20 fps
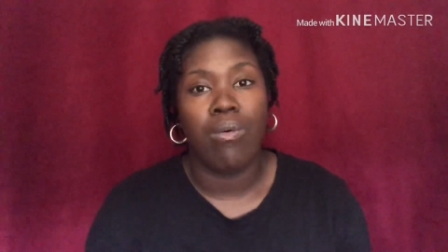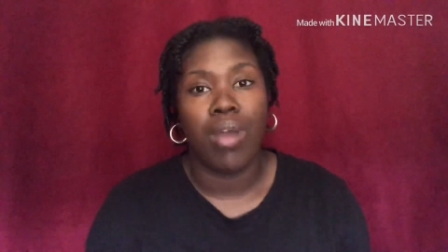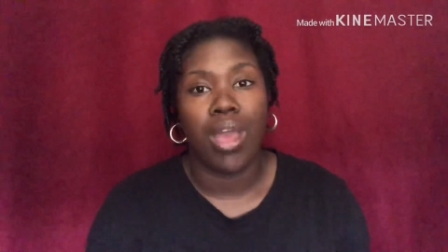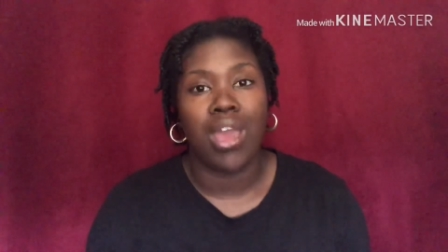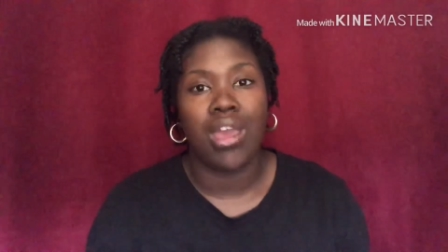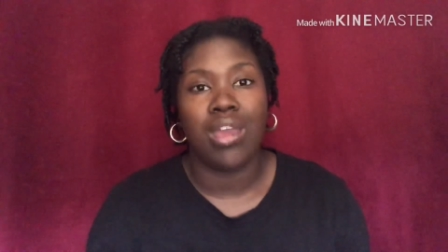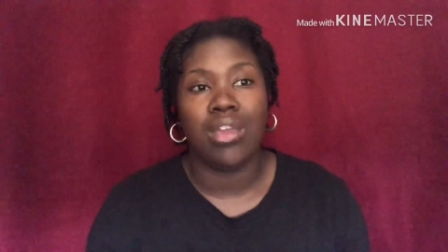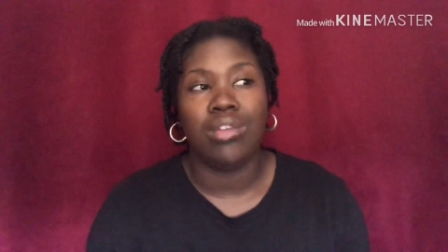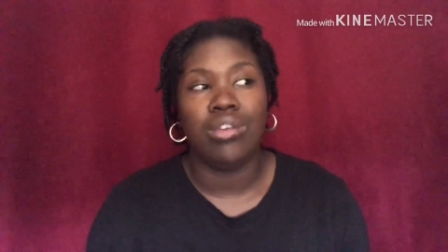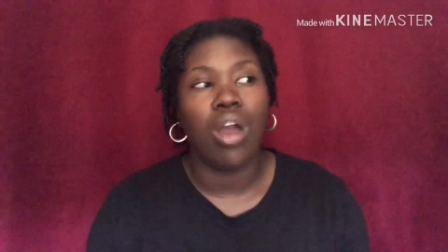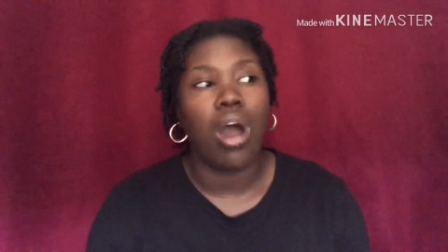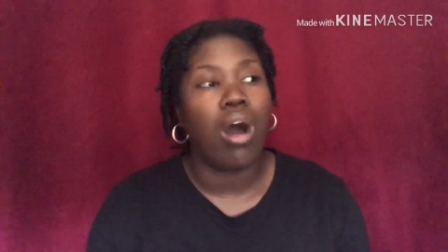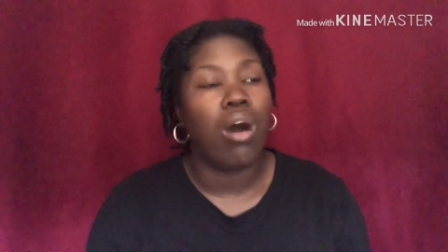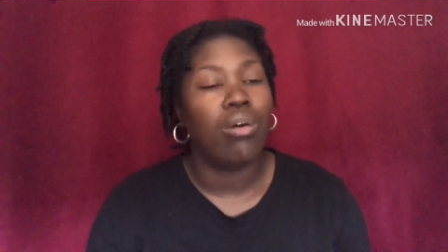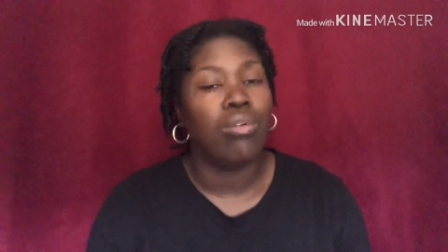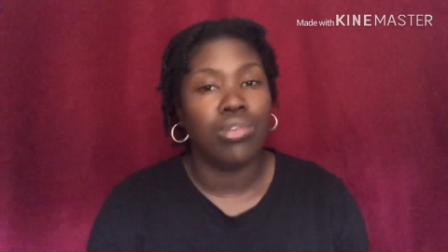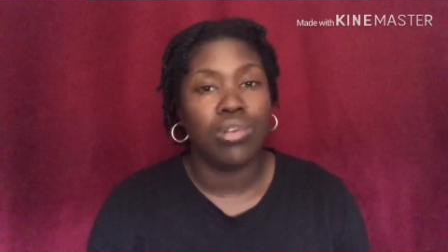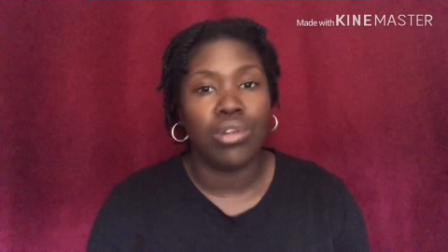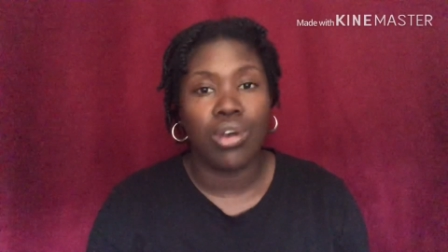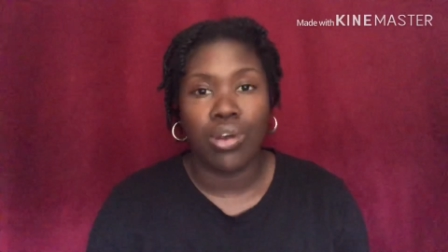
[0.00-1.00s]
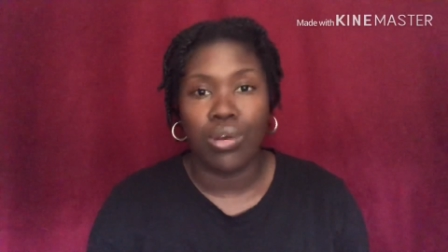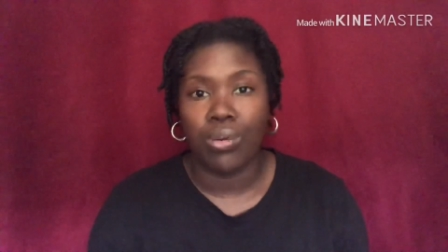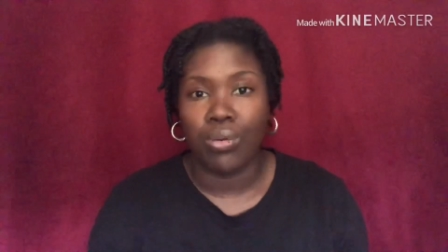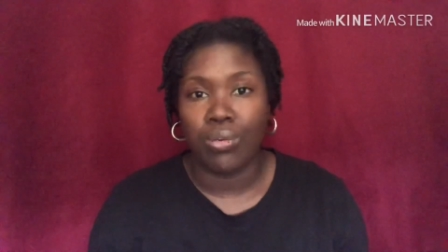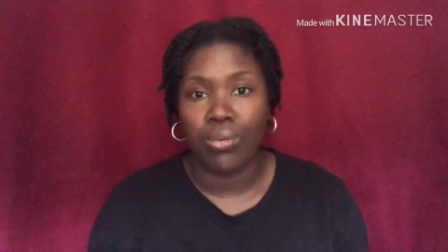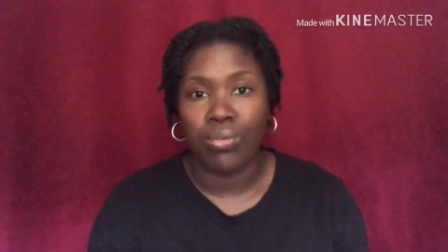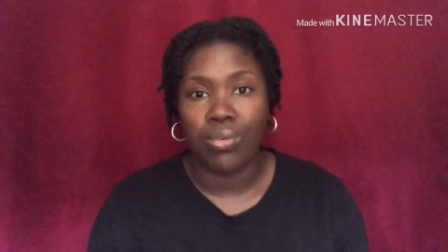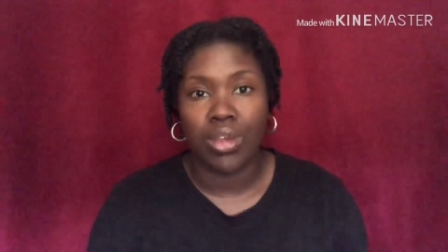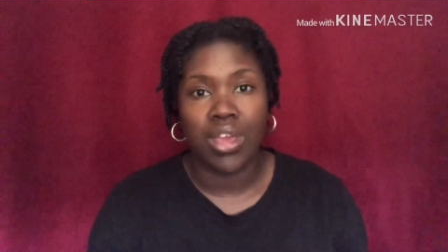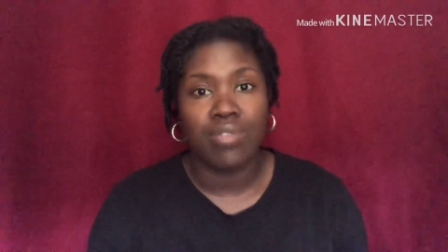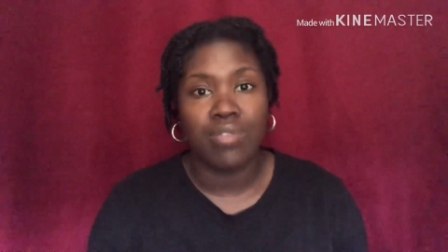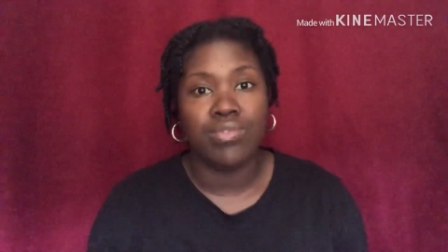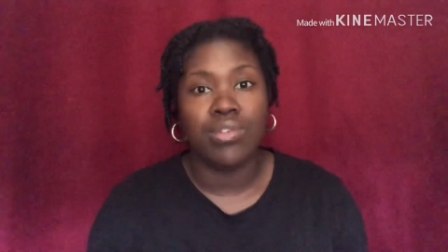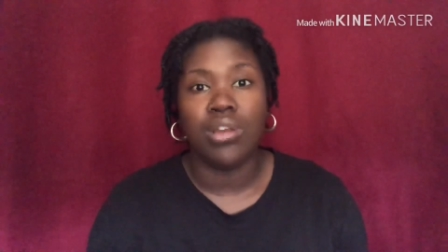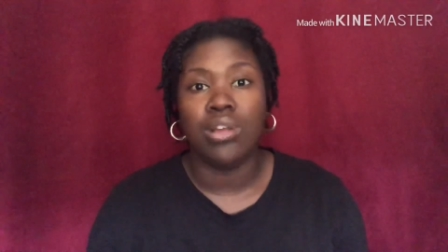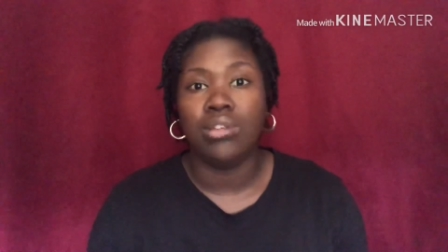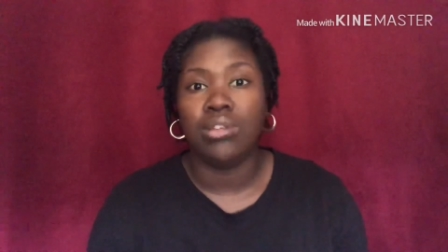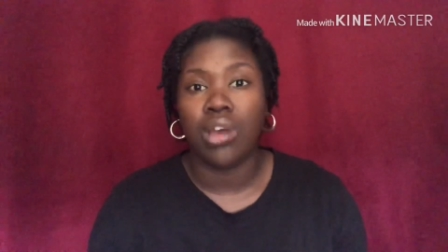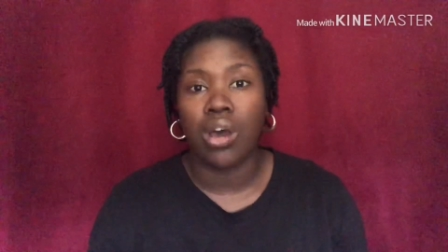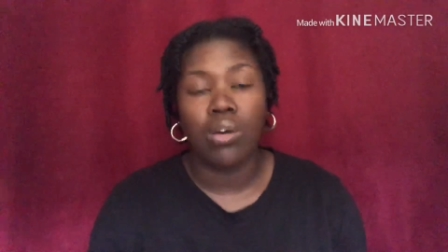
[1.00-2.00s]
And y'all know, if you
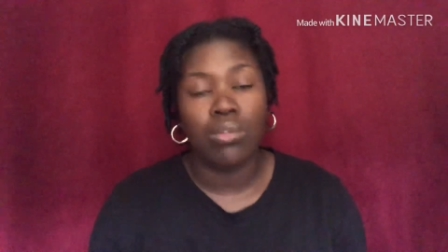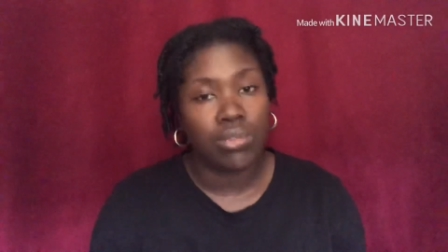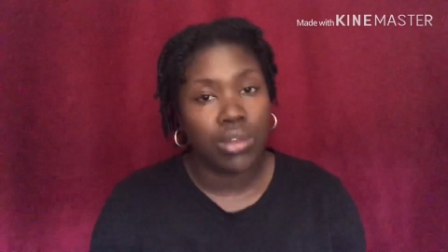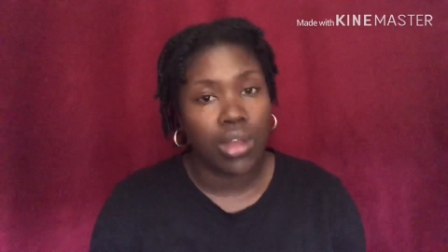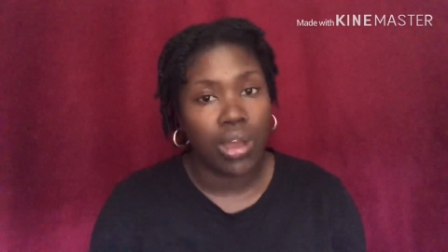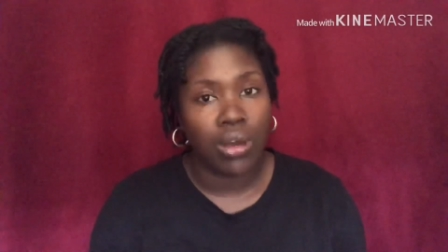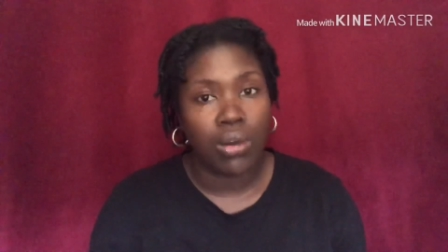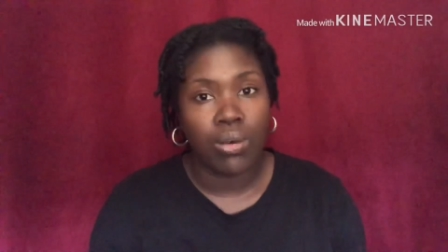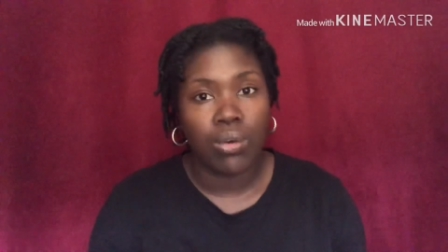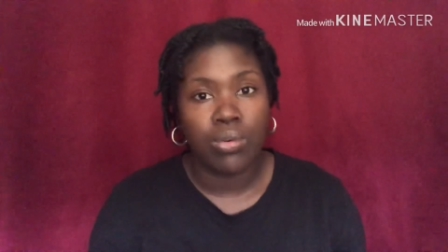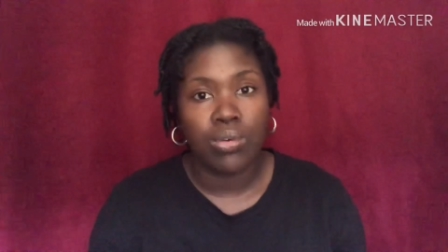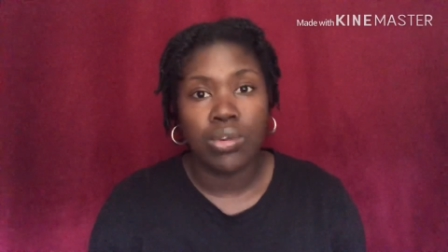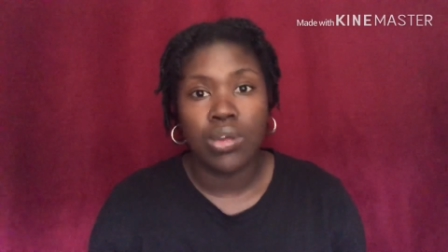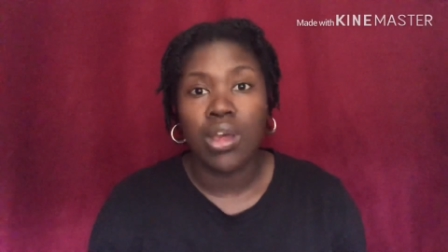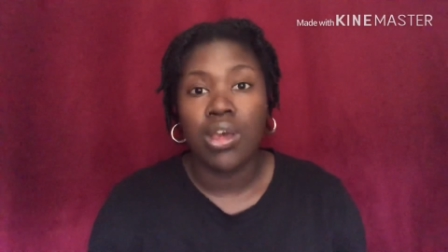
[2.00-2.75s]
don't know,